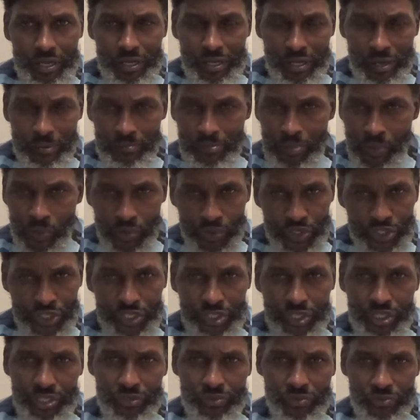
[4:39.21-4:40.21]

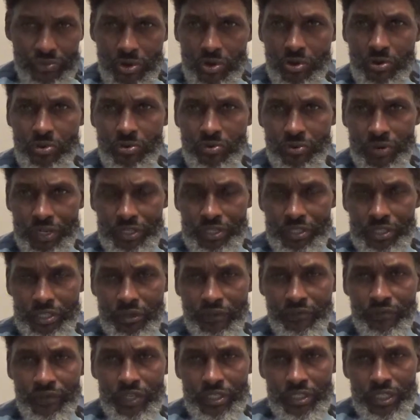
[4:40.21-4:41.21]
abortion is wrong and
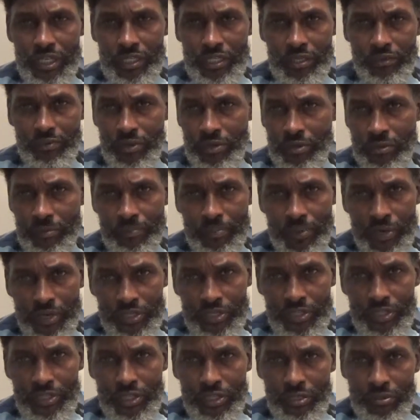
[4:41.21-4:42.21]
stuff like that. They will
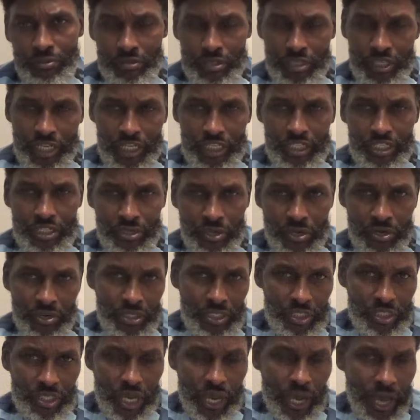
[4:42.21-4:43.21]
persecute, and that's
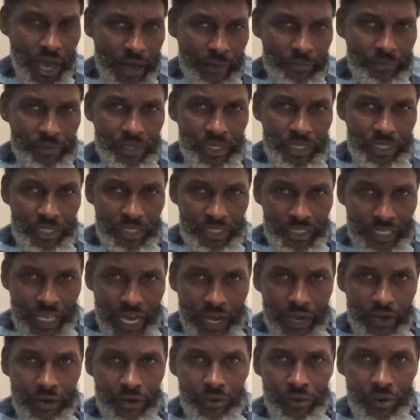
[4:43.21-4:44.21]
starting to happen
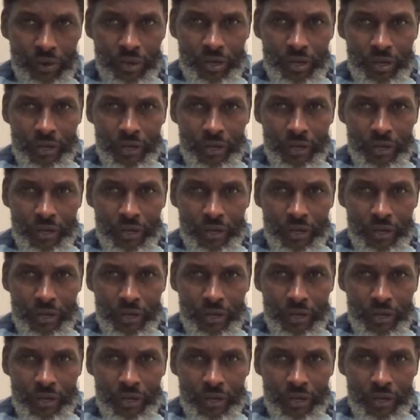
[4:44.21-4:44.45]
now.